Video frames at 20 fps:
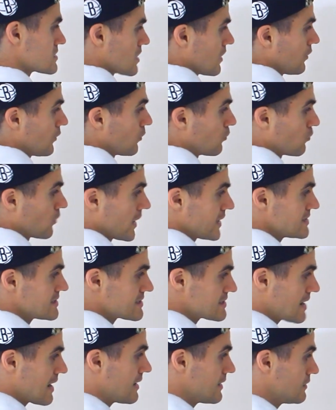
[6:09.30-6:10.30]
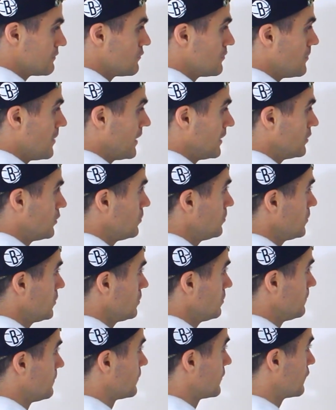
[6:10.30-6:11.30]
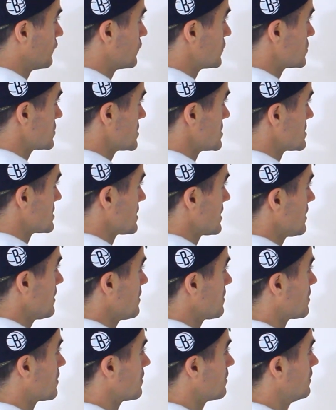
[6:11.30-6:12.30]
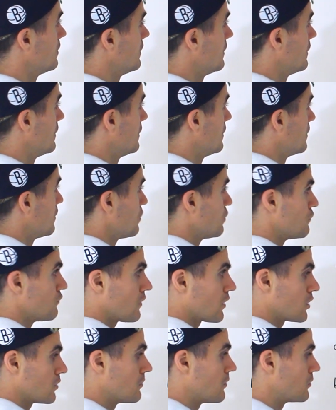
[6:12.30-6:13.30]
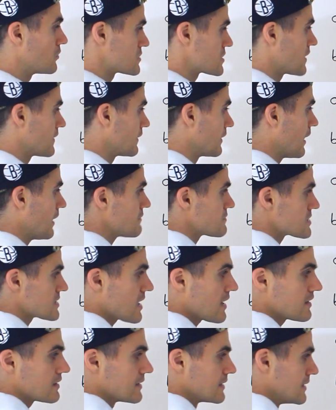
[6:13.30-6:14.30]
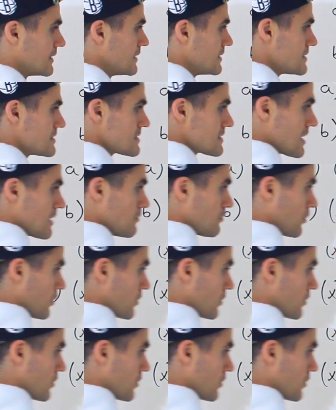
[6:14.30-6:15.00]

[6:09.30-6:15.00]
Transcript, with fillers: is on the right side of the binomial versus here the variable was on the left side. Same